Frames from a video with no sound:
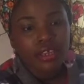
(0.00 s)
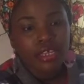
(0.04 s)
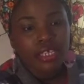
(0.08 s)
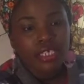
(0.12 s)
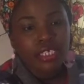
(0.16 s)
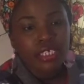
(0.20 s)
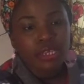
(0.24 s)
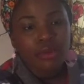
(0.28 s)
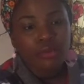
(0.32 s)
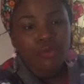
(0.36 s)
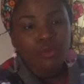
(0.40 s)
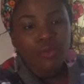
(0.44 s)

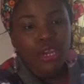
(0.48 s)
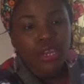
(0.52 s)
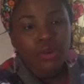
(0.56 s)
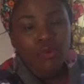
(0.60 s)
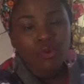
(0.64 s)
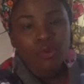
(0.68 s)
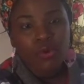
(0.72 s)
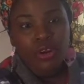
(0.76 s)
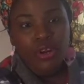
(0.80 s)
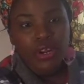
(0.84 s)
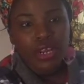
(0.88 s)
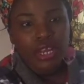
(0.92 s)
some red
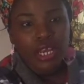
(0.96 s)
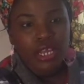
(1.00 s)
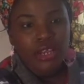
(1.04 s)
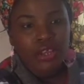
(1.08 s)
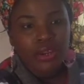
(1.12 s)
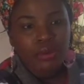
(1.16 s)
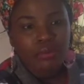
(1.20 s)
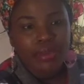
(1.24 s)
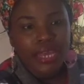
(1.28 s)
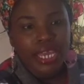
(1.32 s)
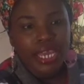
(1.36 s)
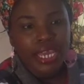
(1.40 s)
watercolor
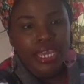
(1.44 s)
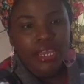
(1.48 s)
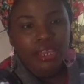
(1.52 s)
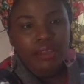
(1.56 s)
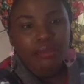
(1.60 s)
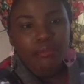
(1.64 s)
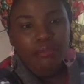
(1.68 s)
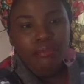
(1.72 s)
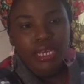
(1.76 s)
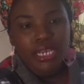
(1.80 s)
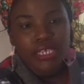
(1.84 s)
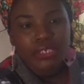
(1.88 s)
paint
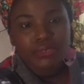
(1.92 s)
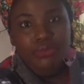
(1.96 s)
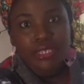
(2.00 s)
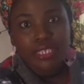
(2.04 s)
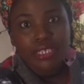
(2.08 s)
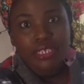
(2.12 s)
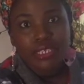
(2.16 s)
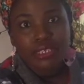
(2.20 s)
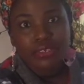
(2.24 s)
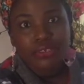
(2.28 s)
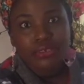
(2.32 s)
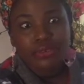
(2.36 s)
mixed with a
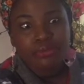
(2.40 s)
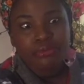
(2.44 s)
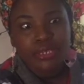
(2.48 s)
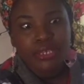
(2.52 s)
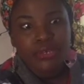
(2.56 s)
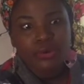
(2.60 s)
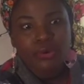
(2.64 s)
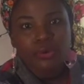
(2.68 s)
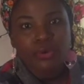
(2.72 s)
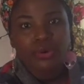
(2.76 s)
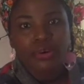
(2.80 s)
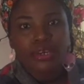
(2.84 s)
little bit of
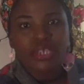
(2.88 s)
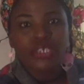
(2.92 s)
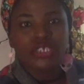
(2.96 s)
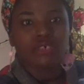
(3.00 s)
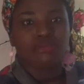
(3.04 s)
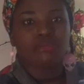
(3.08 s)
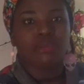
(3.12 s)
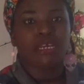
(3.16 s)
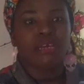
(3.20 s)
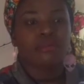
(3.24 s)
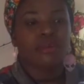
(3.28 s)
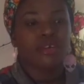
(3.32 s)
orange
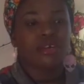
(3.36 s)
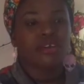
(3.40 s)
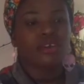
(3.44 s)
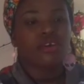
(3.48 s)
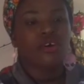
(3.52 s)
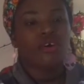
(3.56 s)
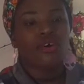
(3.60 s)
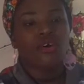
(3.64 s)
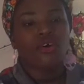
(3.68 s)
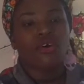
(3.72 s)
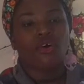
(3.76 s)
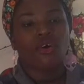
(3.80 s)
maybe
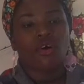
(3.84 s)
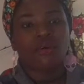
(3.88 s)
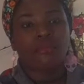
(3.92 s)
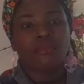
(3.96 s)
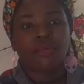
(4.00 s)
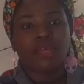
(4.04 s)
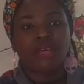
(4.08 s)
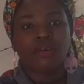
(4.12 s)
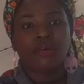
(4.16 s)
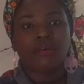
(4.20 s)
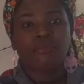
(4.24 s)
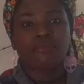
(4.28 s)
on
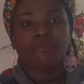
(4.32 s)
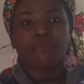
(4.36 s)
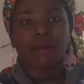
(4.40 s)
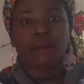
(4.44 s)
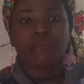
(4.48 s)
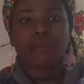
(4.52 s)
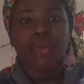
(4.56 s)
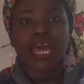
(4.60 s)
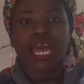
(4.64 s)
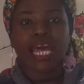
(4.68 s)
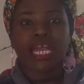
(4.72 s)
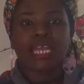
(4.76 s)
my
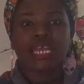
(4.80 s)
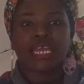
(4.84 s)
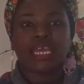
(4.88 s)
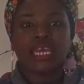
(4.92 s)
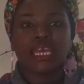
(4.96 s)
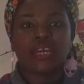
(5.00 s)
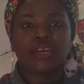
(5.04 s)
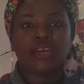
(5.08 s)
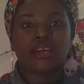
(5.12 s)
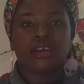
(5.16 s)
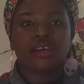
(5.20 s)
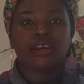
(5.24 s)
palette
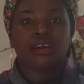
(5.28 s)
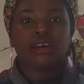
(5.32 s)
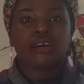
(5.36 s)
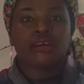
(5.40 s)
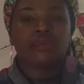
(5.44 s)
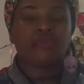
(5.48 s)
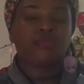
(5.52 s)
here.